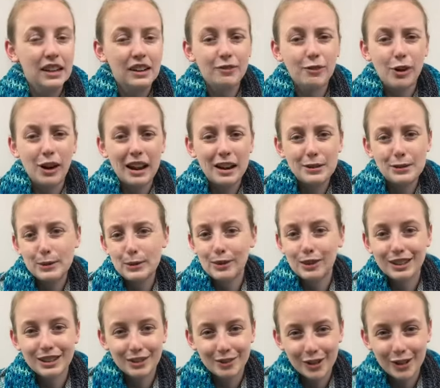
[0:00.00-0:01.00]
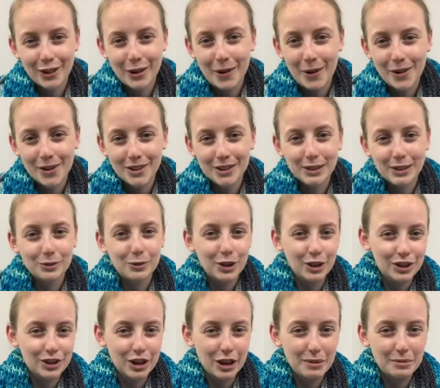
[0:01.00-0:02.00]
what I do, the different calls and
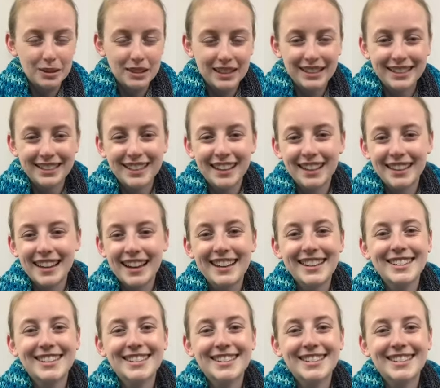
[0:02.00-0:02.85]
workshops and things like that.